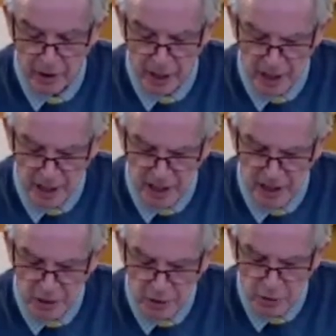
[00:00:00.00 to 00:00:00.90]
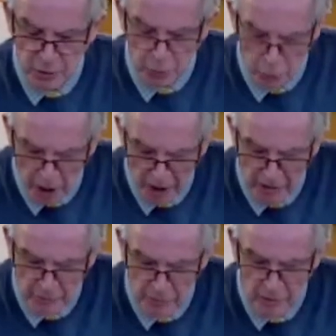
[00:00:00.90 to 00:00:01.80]
And he says, Who are
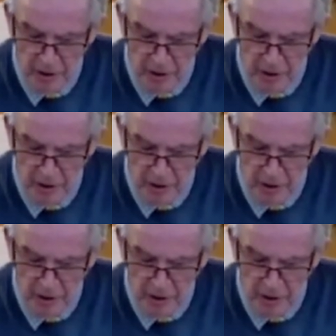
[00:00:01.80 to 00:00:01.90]
you?